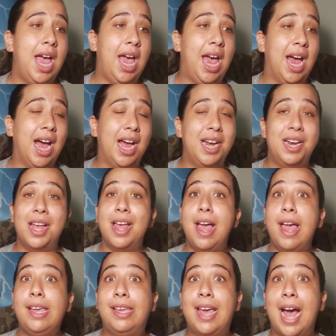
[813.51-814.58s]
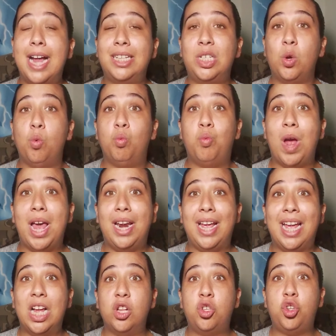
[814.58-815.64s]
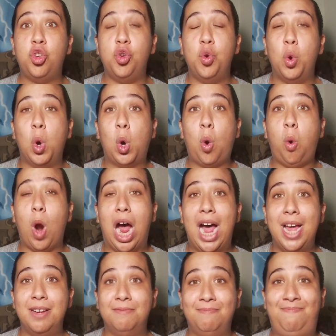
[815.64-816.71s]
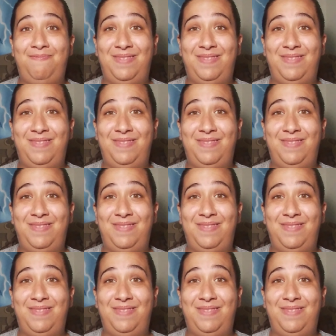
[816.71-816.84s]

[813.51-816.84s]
And get ready to cry.